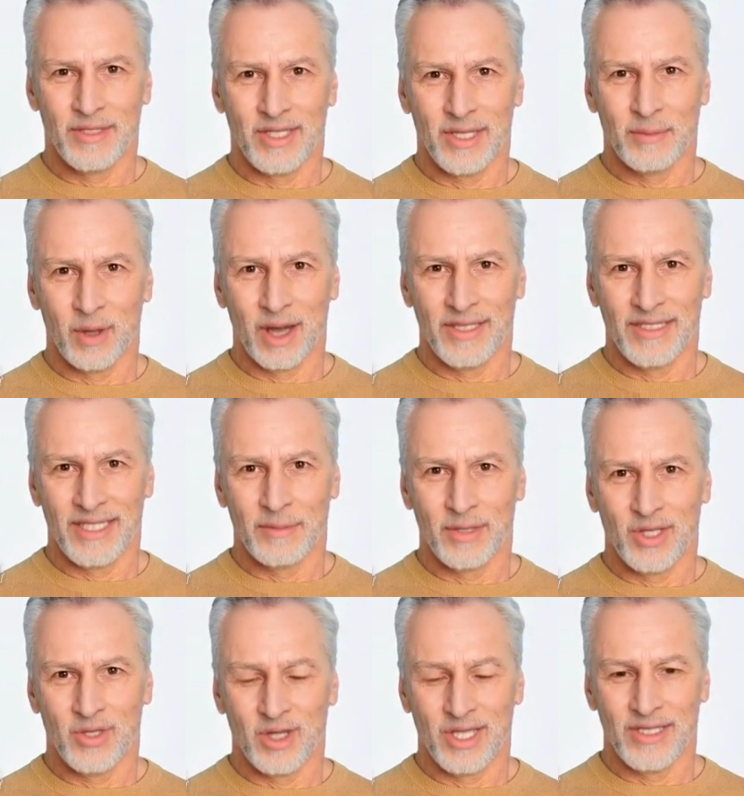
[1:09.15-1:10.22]
Spot
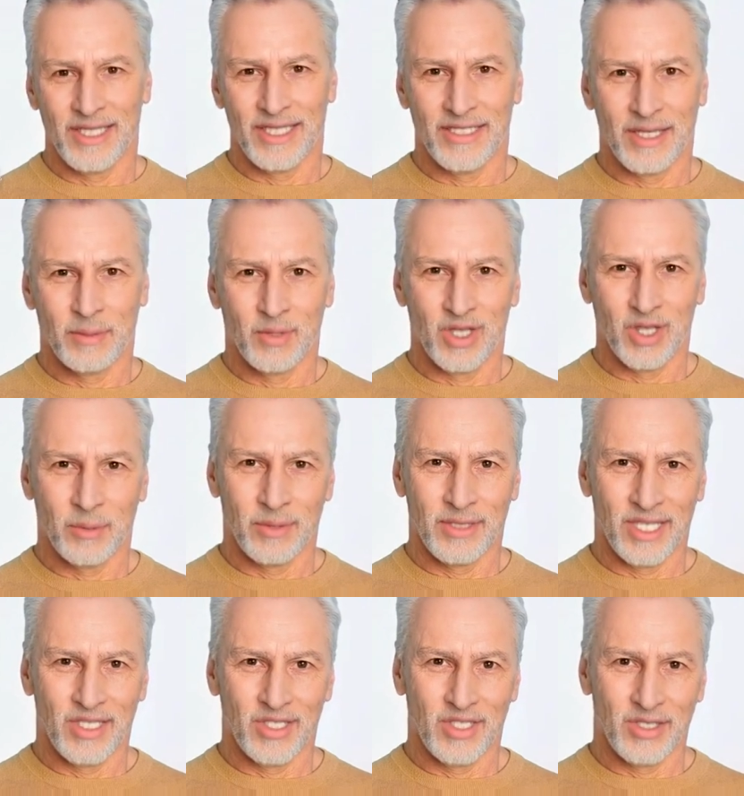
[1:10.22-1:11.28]
demonstrates exceptional
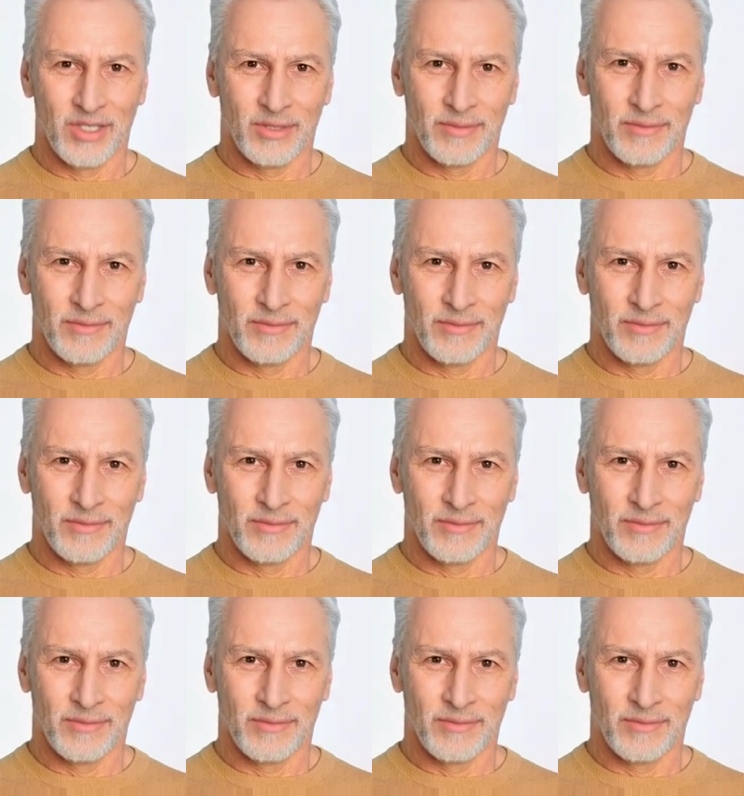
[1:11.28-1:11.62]
potential.